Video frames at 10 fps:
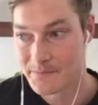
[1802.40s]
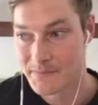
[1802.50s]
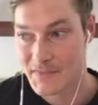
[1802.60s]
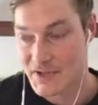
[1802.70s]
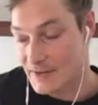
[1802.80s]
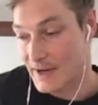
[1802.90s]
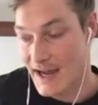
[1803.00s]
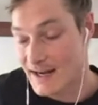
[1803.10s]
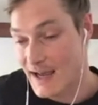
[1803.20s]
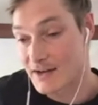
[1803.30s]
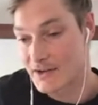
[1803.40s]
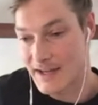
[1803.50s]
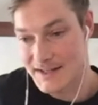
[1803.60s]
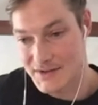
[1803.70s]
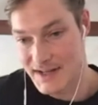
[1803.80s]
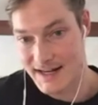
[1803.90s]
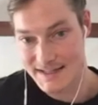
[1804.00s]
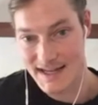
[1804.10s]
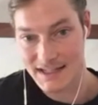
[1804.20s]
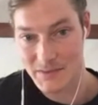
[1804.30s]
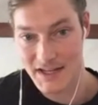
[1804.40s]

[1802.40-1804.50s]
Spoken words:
anyway, I don't know the answer to that exactly, but